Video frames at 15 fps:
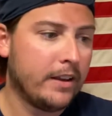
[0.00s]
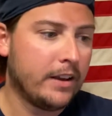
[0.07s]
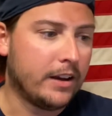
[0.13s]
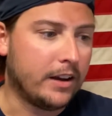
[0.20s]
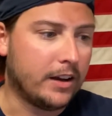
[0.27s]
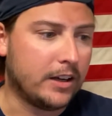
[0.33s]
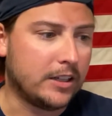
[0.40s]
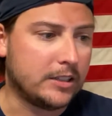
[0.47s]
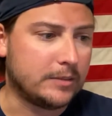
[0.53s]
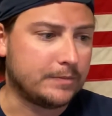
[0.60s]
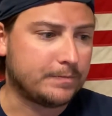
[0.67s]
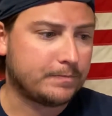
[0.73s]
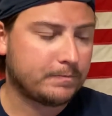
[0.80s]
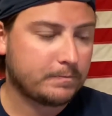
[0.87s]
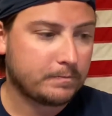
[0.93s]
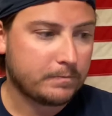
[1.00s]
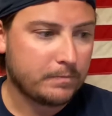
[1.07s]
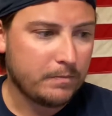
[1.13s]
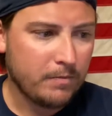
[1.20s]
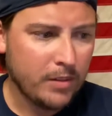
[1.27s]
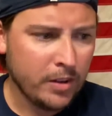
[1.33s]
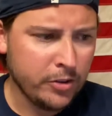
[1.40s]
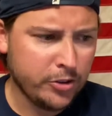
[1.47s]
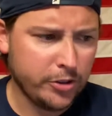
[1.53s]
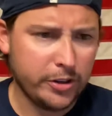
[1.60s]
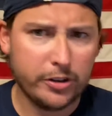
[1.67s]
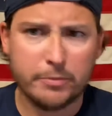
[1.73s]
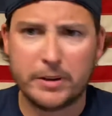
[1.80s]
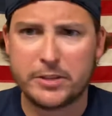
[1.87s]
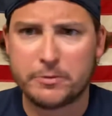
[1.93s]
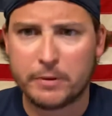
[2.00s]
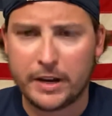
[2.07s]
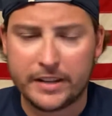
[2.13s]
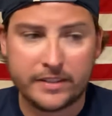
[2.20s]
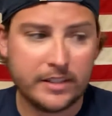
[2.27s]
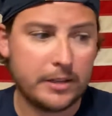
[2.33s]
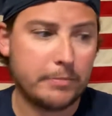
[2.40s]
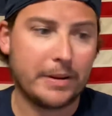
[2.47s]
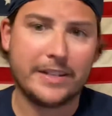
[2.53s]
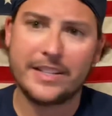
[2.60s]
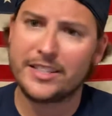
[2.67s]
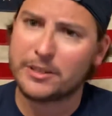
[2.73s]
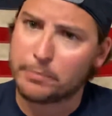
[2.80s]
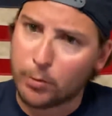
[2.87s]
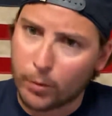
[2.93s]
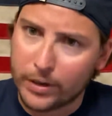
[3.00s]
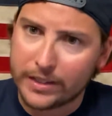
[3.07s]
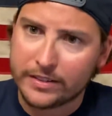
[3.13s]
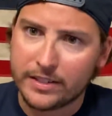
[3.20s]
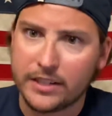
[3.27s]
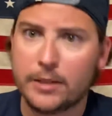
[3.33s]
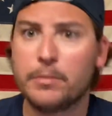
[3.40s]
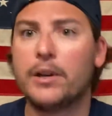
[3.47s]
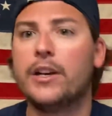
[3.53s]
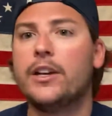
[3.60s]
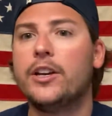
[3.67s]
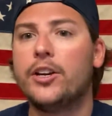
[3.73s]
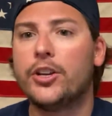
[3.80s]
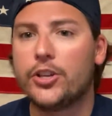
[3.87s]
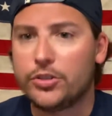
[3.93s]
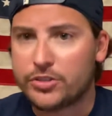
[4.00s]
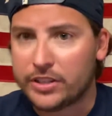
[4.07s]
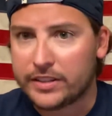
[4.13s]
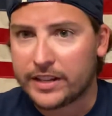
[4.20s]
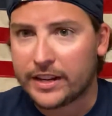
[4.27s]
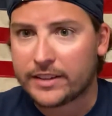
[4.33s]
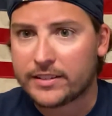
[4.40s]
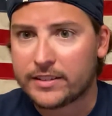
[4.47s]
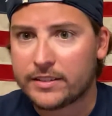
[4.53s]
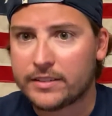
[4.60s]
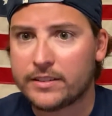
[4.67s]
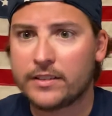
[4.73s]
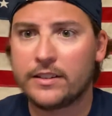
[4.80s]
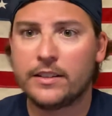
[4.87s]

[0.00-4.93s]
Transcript: So they're my surprise team. My disappointing team, Houston Texans.